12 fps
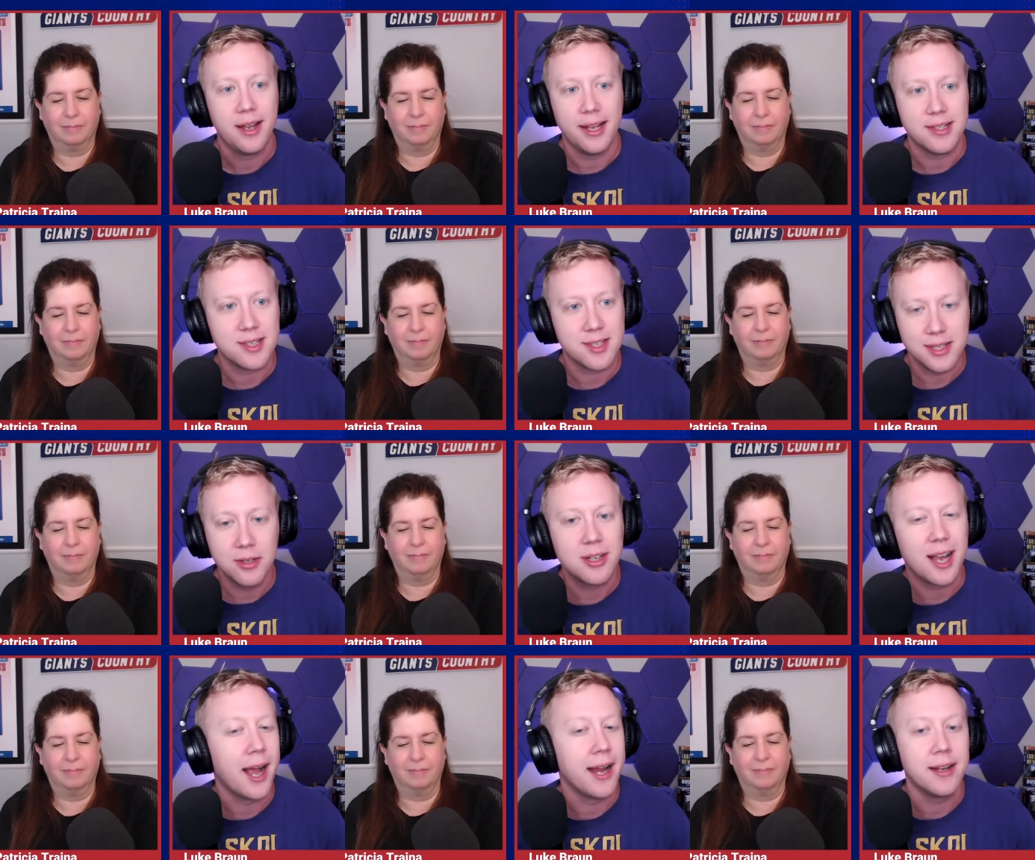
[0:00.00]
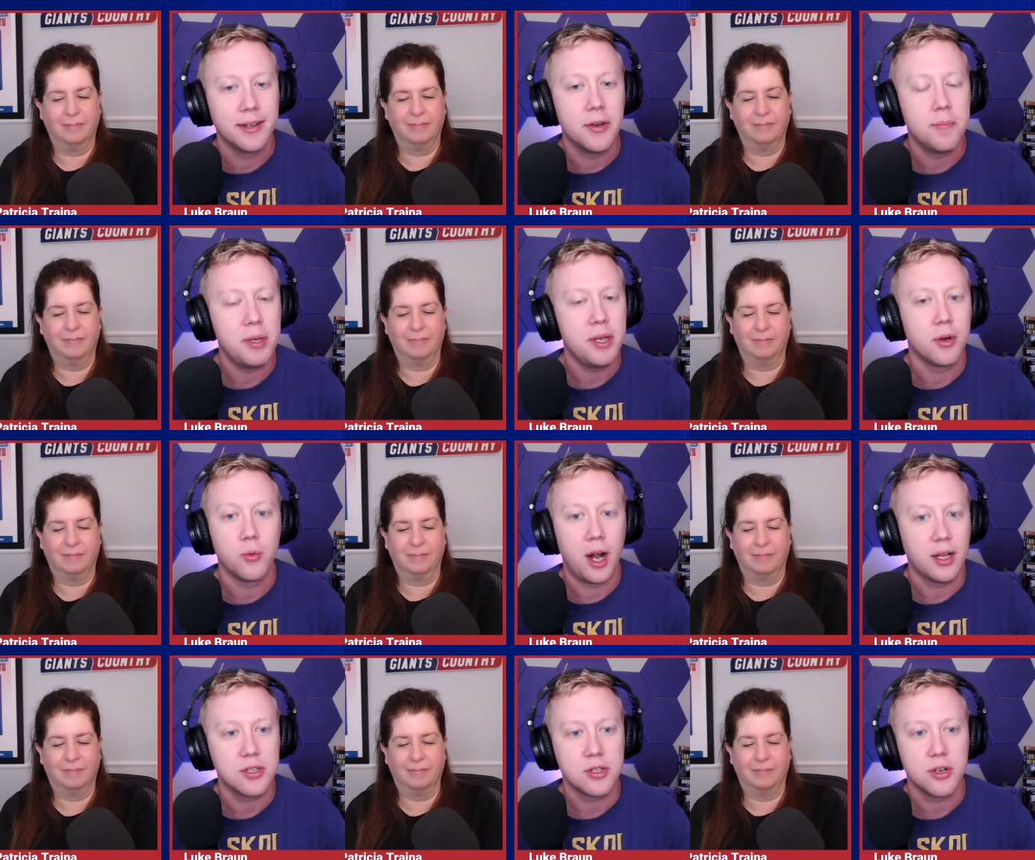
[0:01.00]
Speaker 1: It's still kind of going to be a
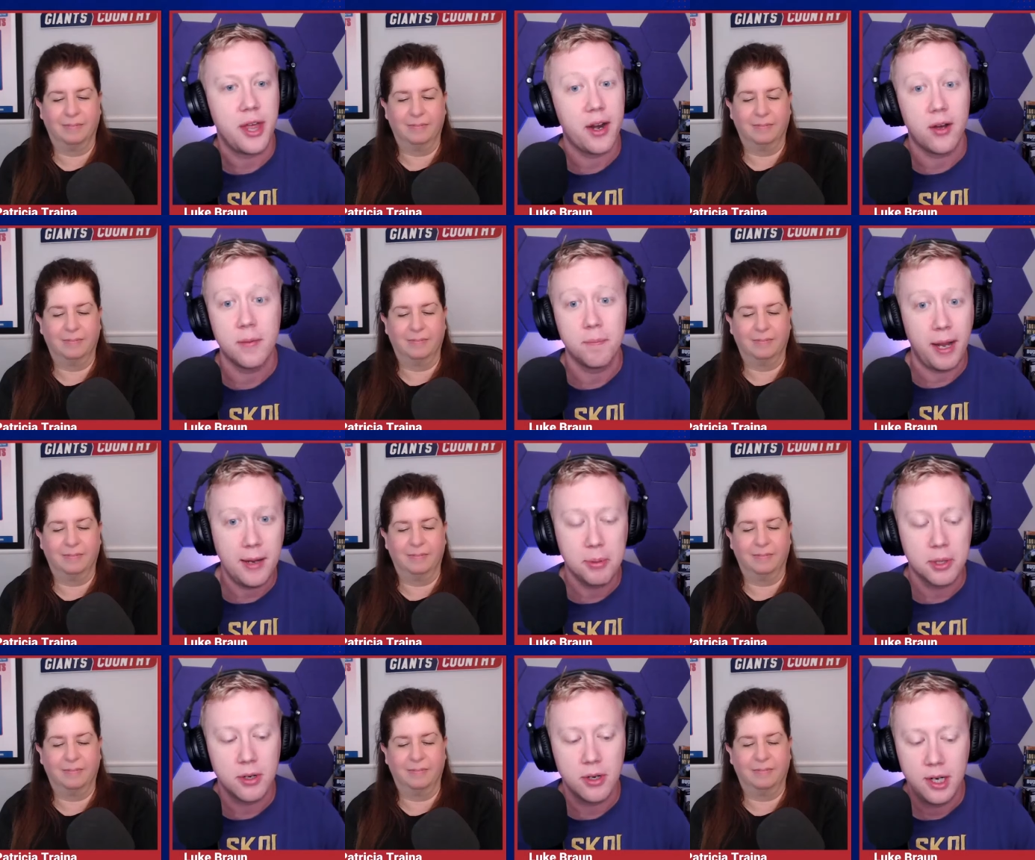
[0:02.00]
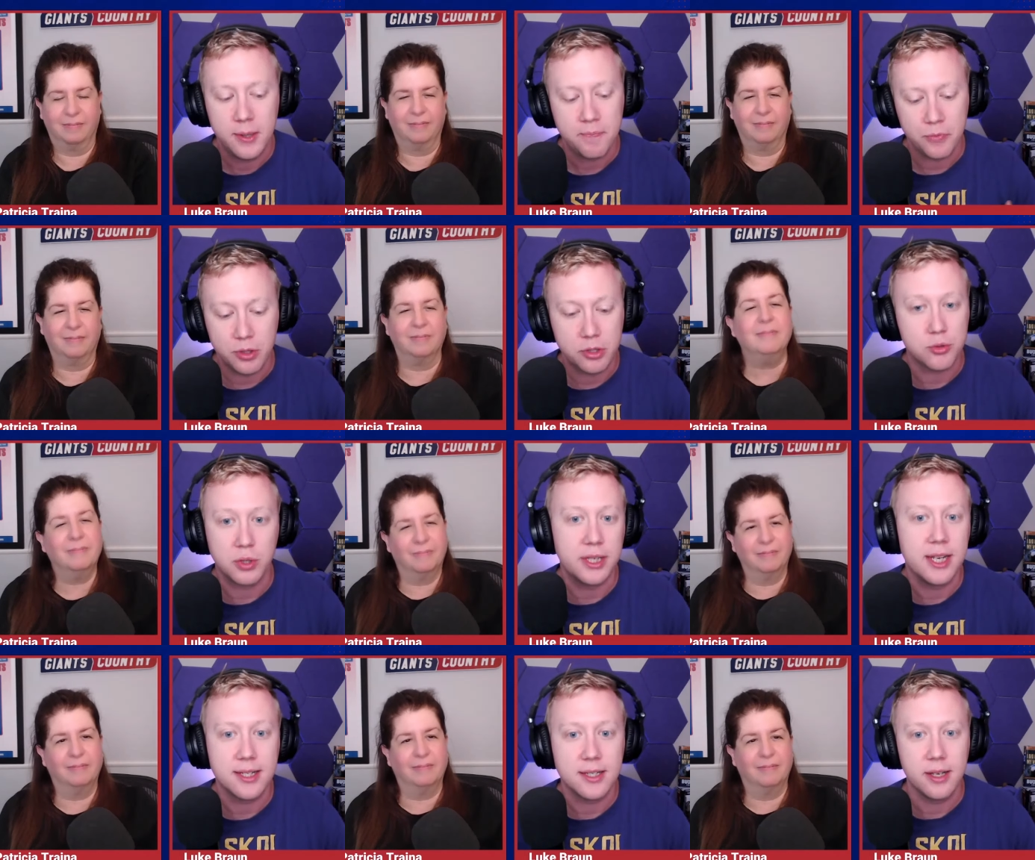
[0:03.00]
roster that on paper looks
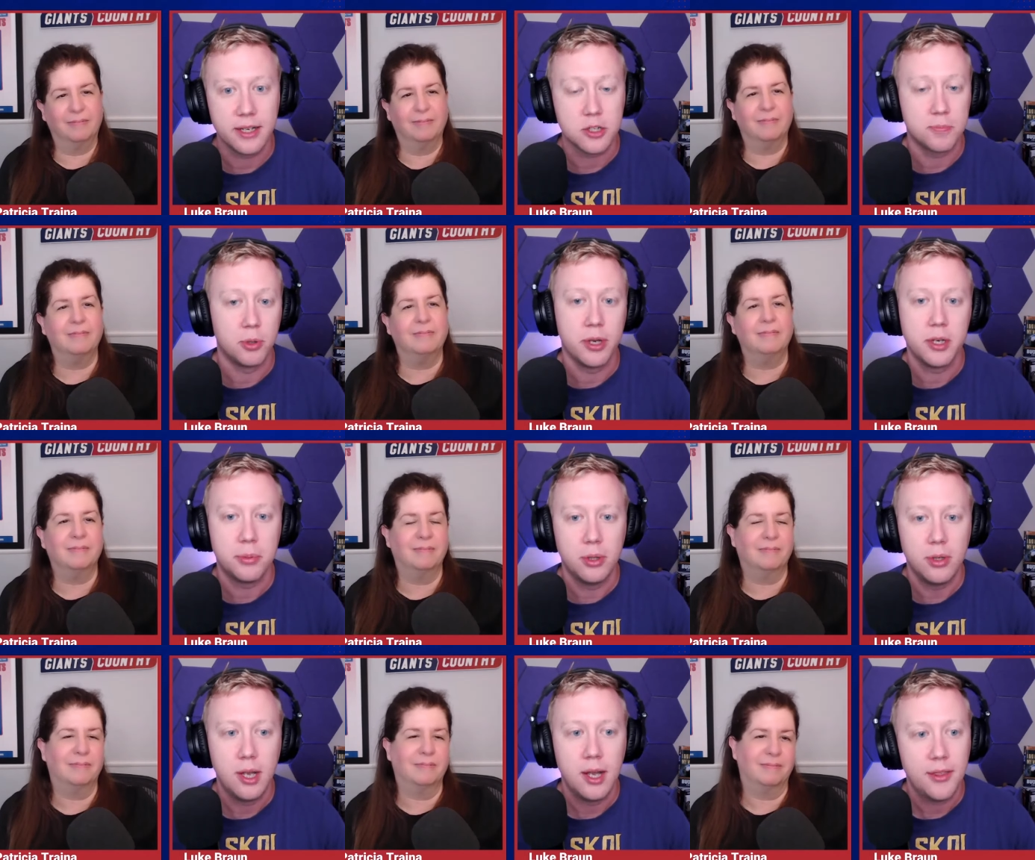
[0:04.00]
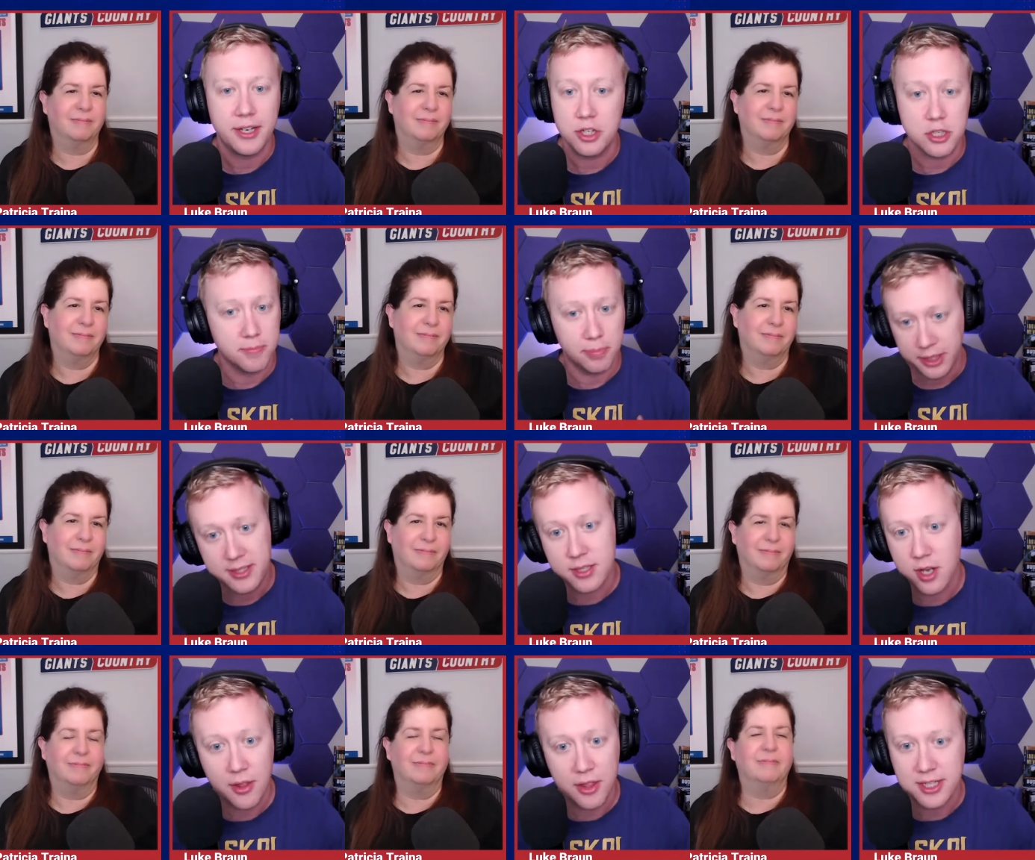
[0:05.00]
really exploitable, that just
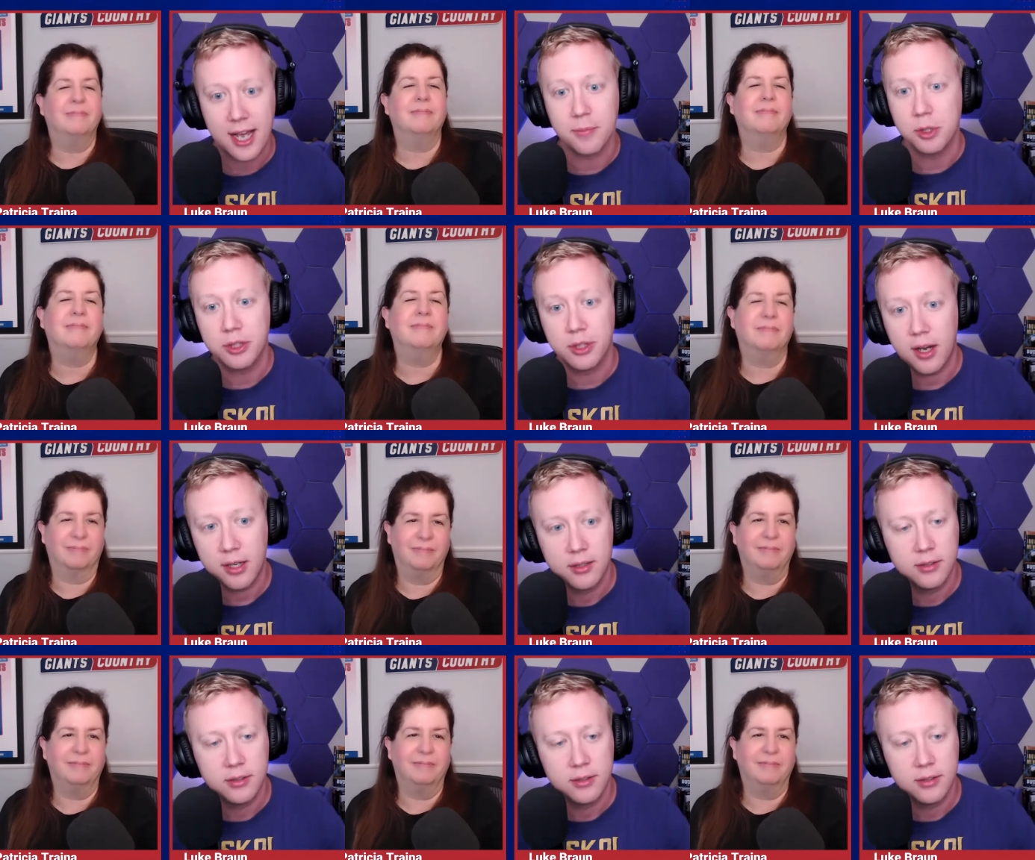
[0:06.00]
blitzes all the time. Good luck.